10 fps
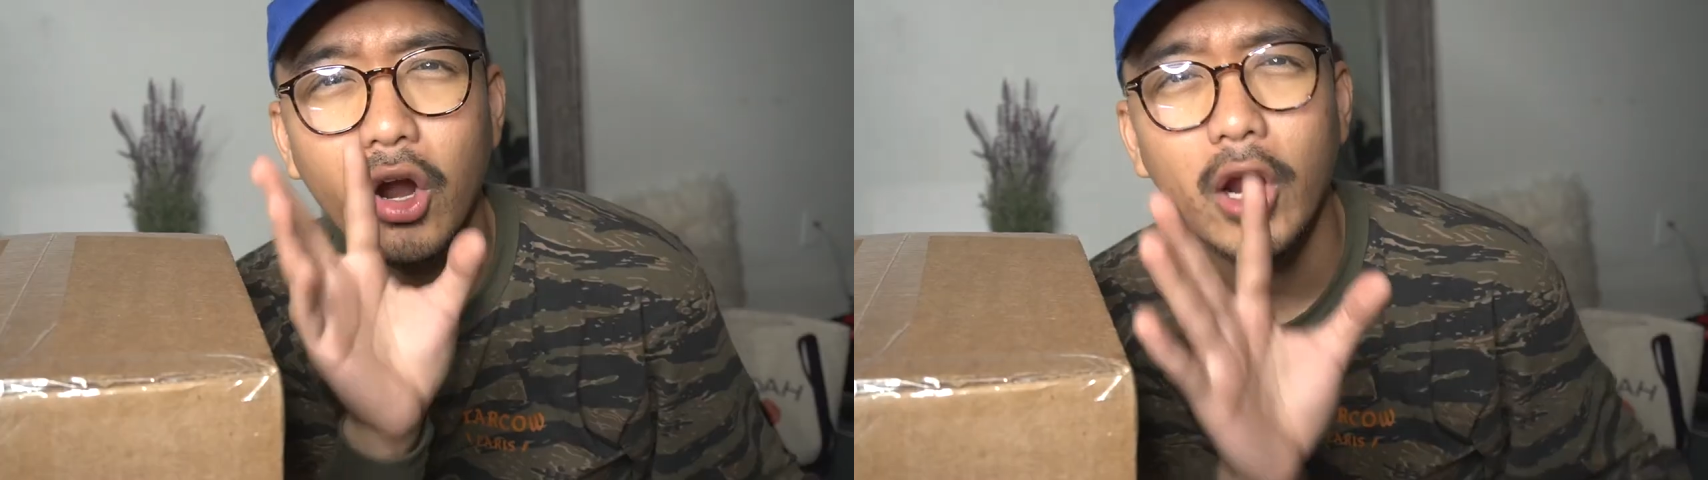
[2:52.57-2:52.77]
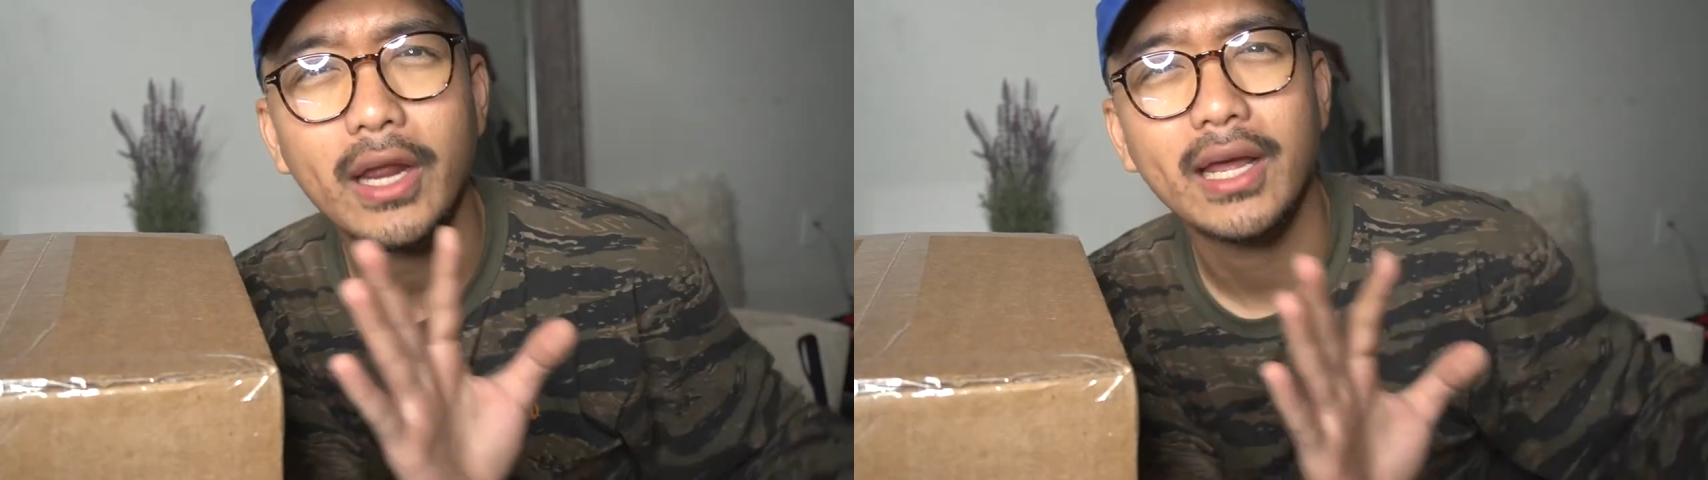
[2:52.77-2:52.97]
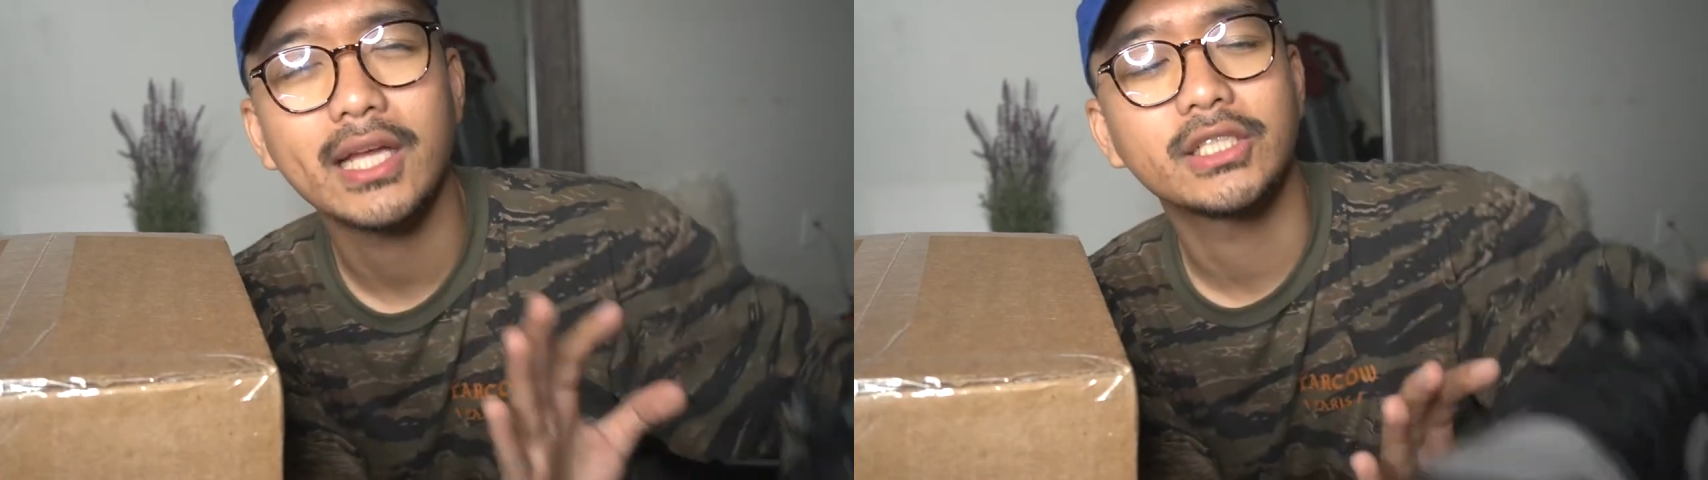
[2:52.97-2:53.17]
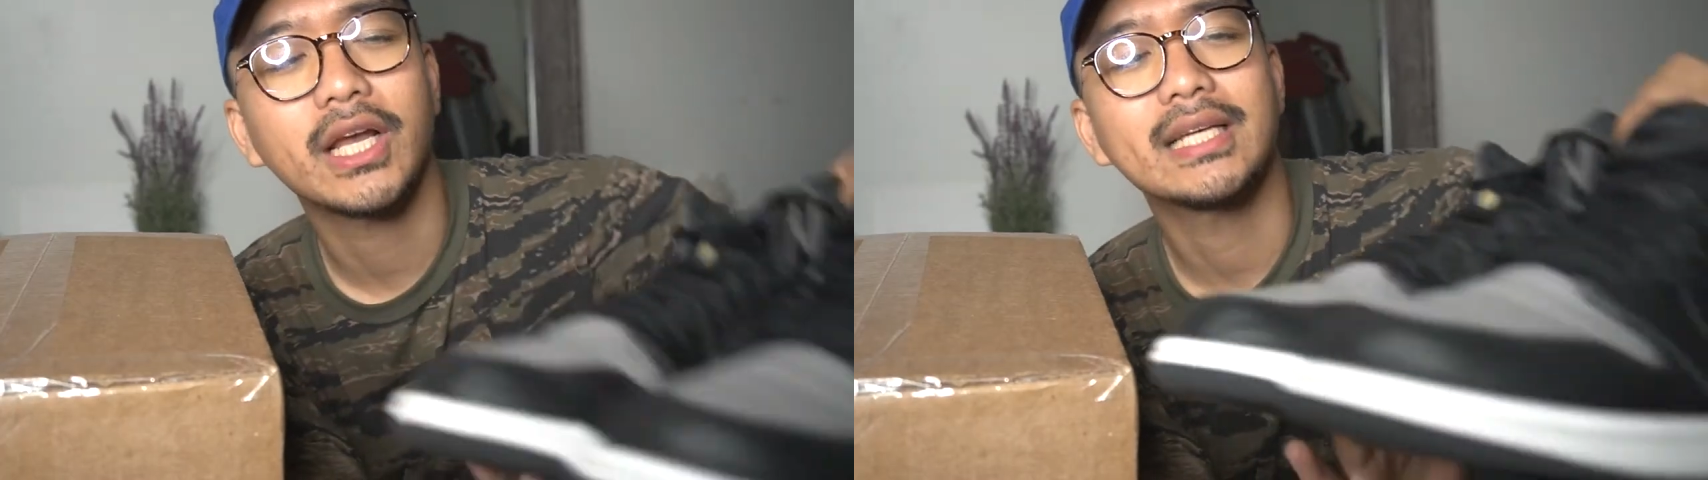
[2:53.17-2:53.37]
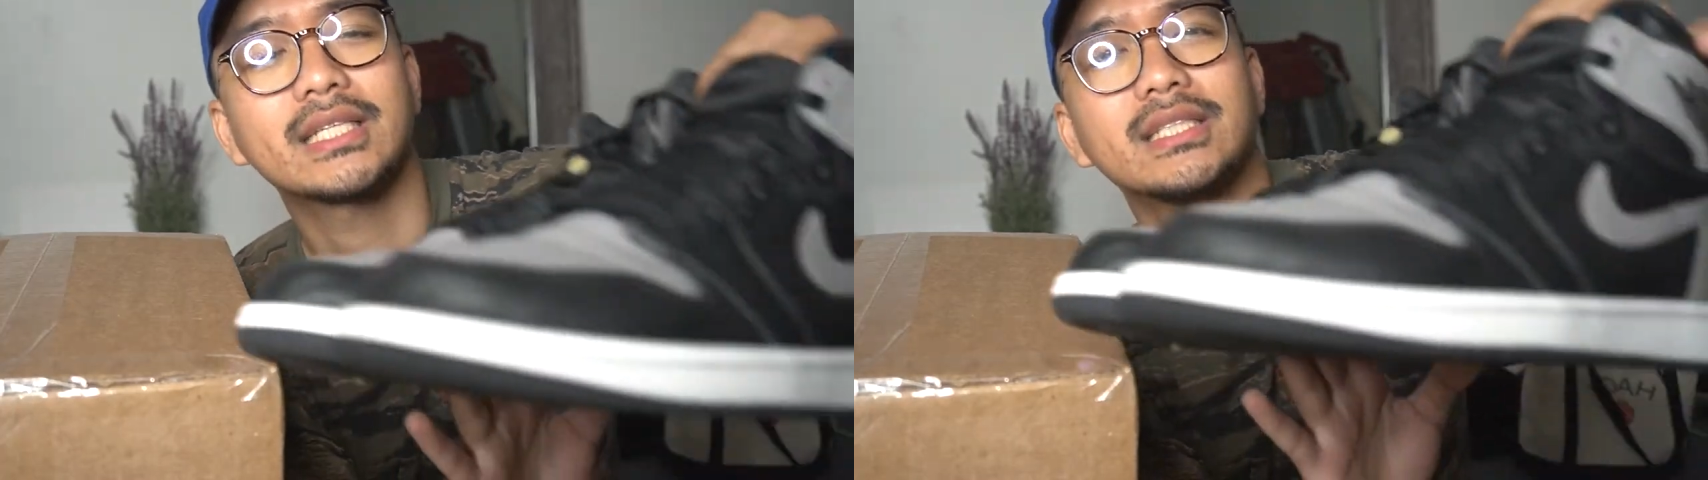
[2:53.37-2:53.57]
All right, as you
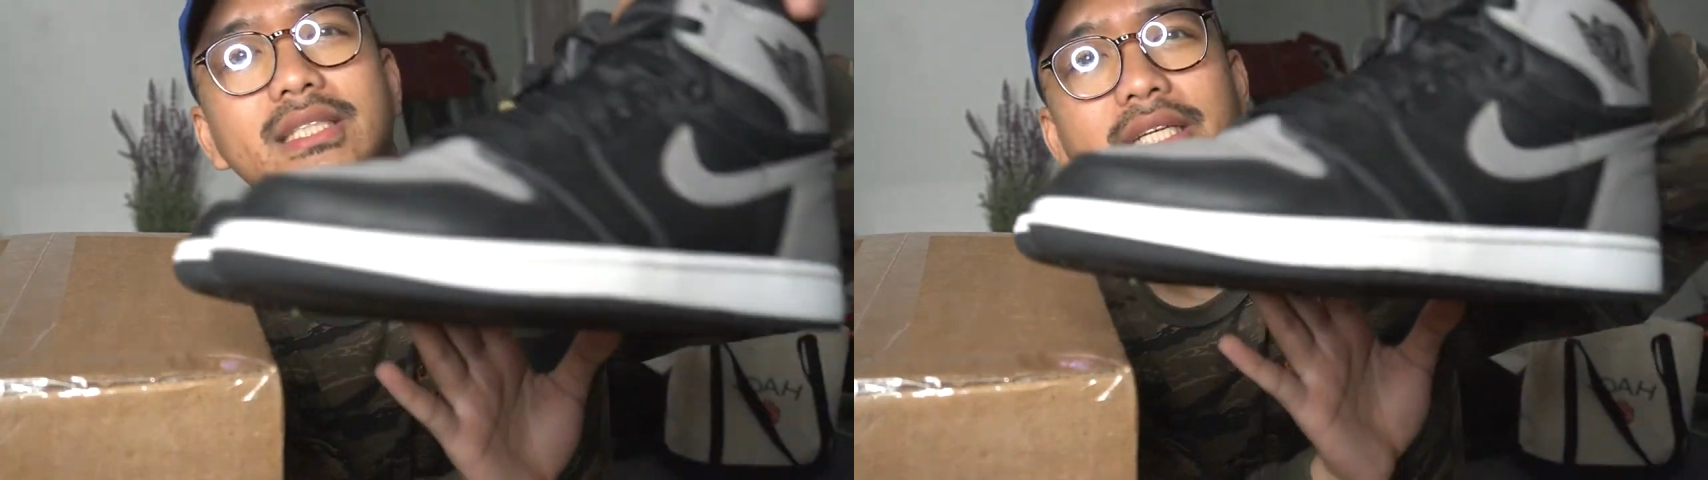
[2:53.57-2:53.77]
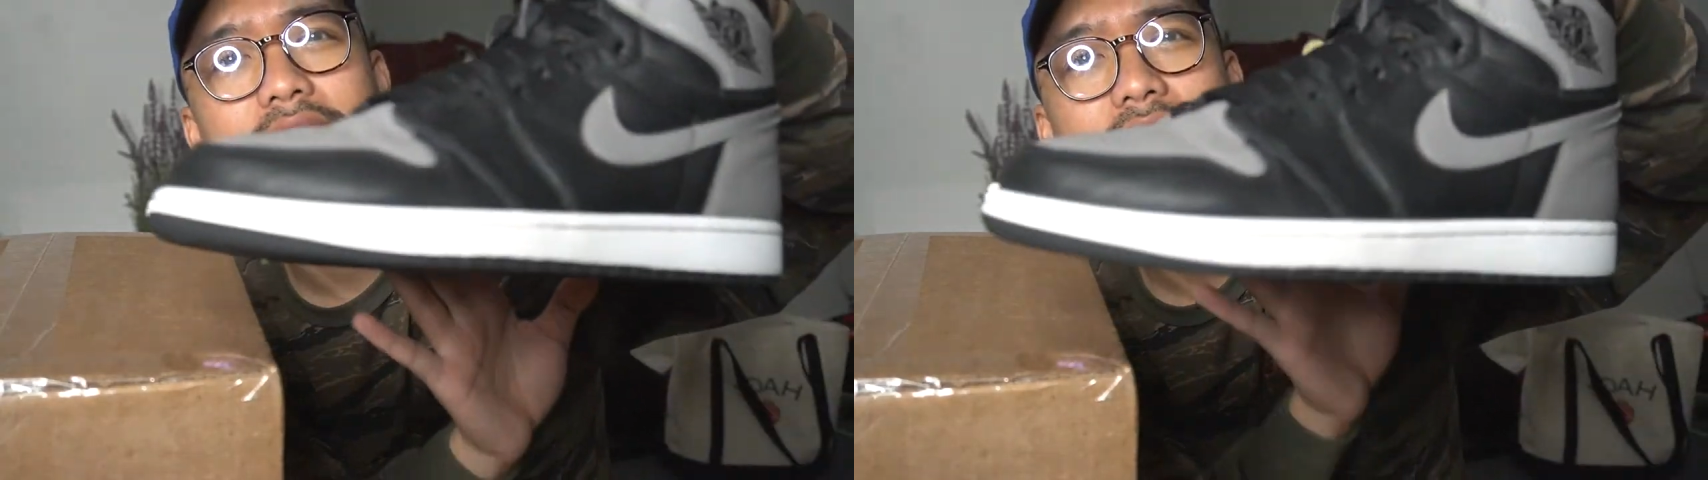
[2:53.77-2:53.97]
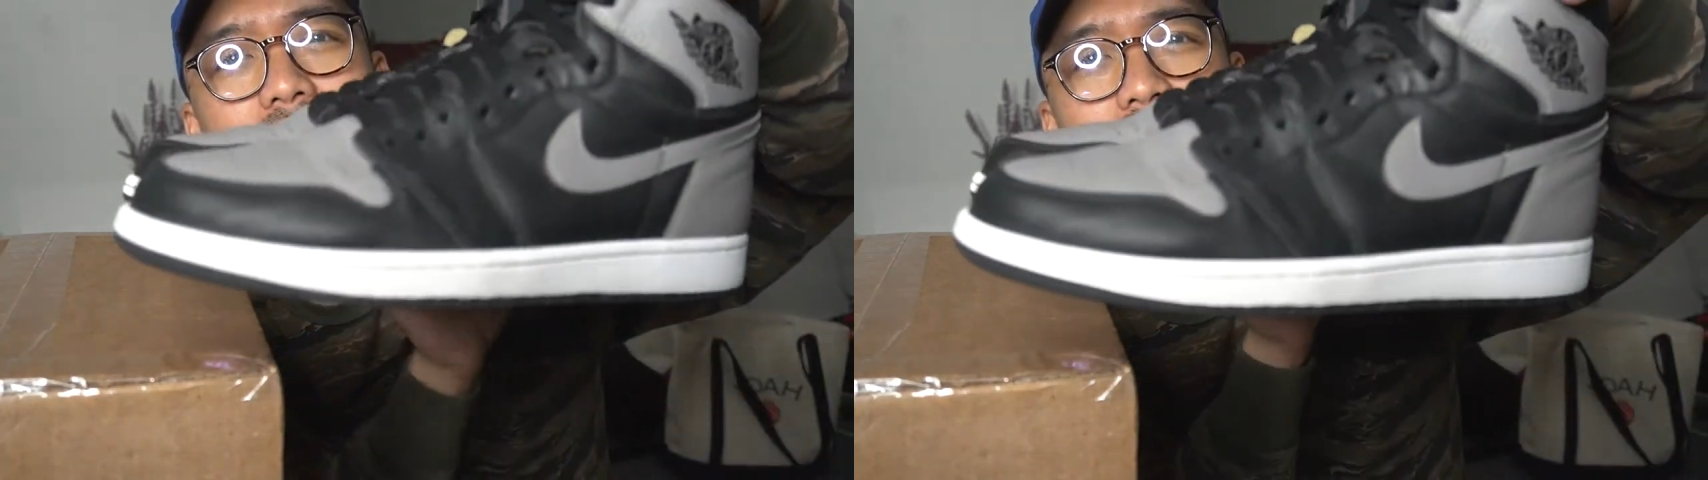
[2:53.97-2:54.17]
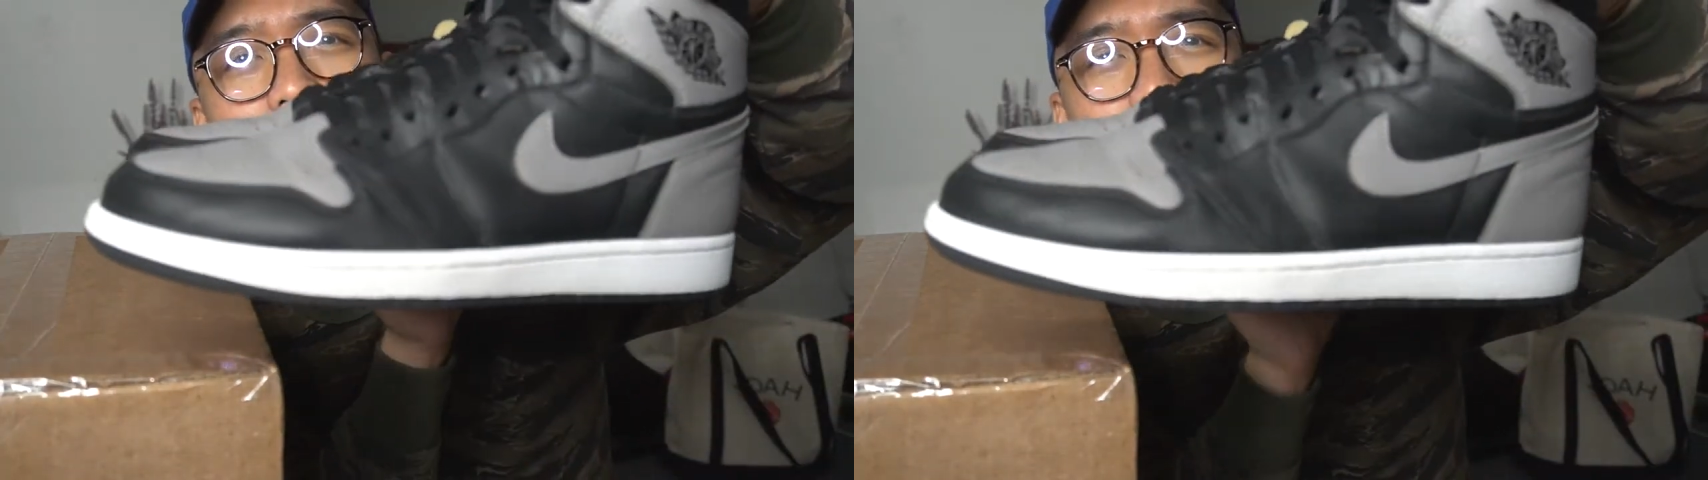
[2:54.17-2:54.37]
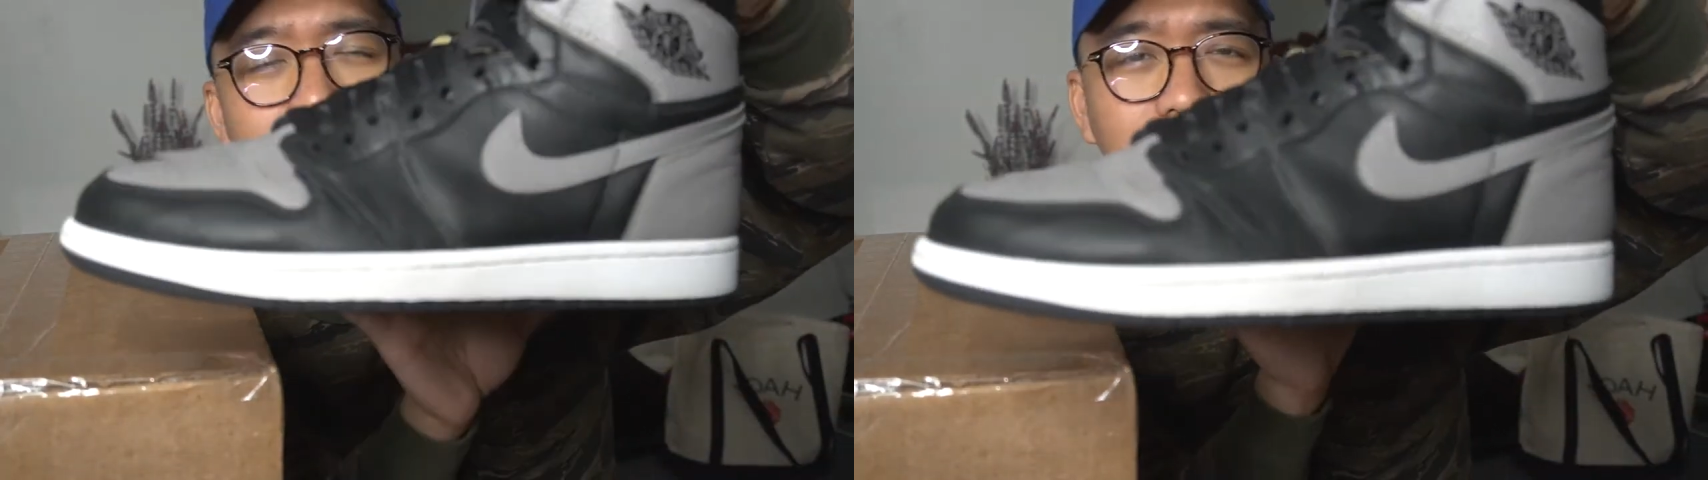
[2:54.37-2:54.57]
guys can see,
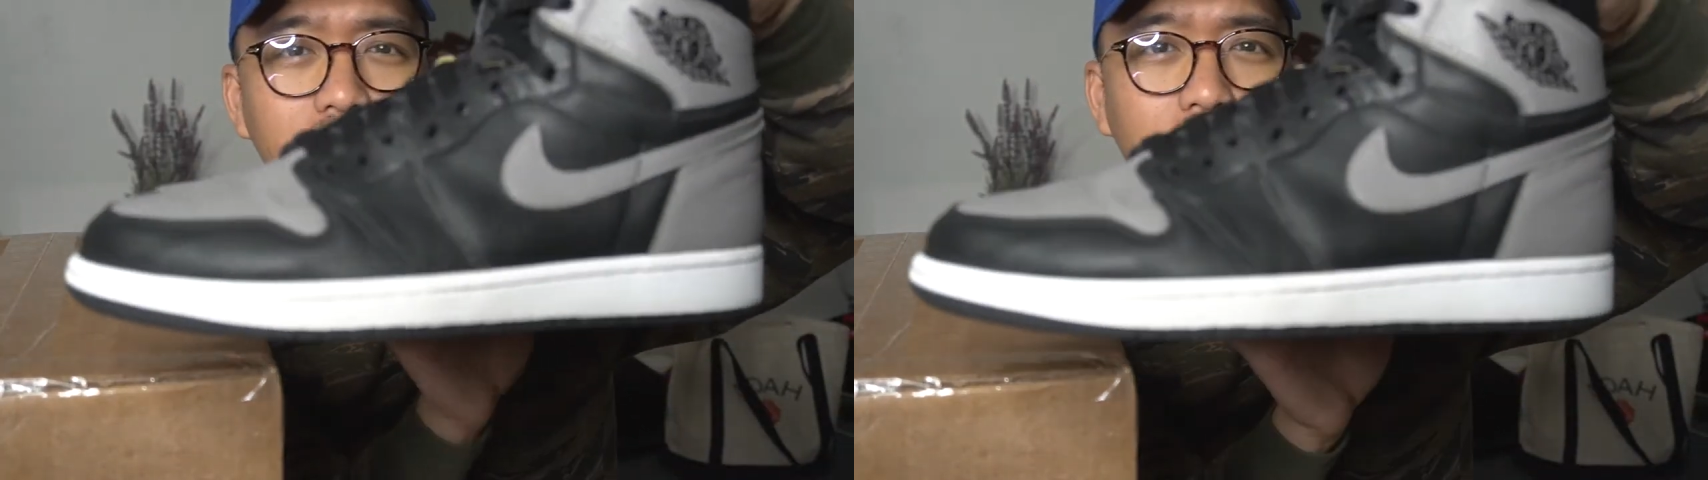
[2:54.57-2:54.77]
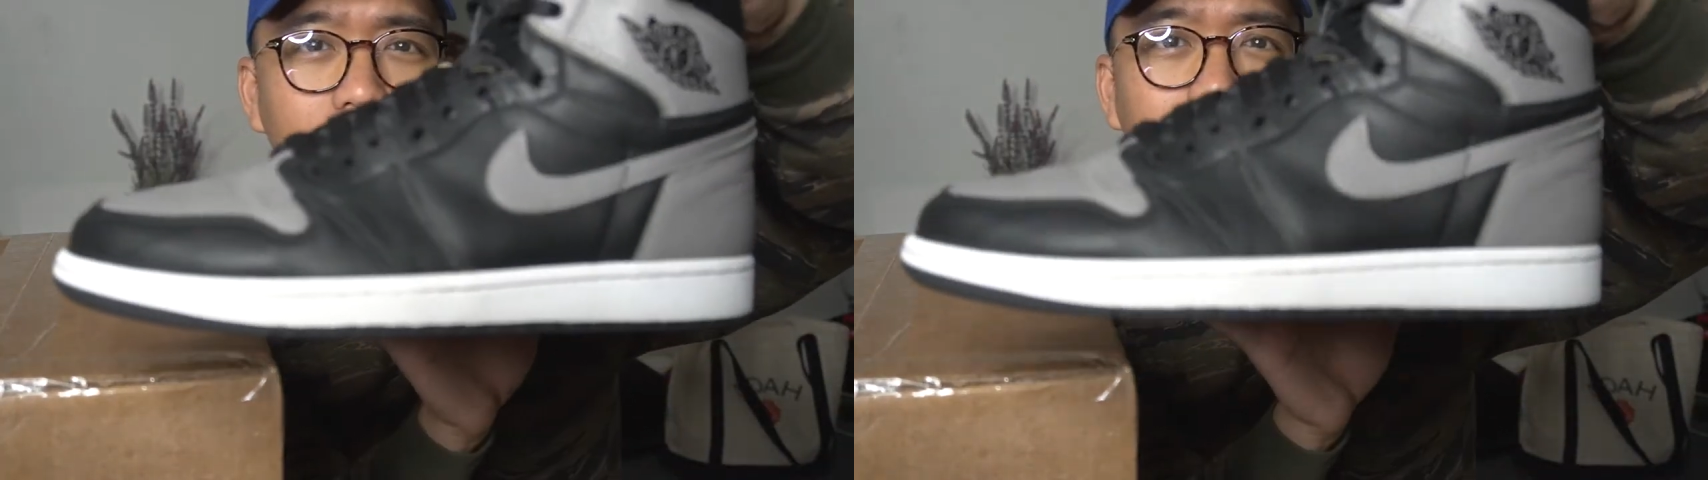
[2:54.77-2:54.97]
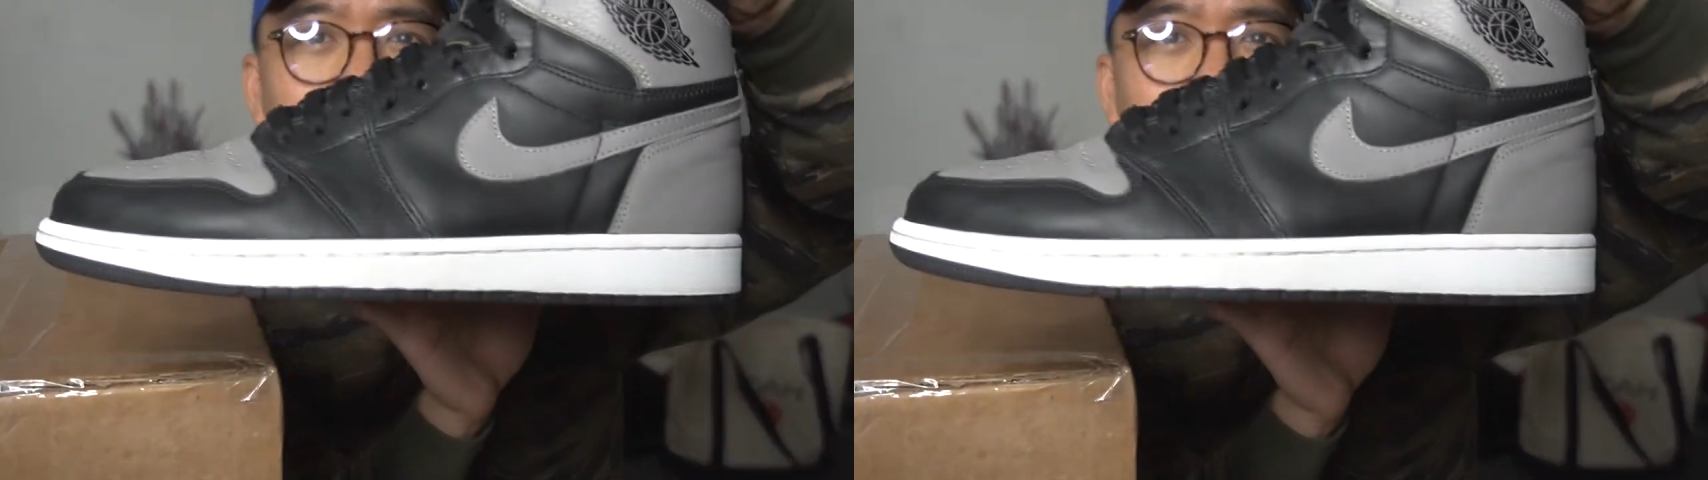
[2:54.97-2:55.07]
Jason Markk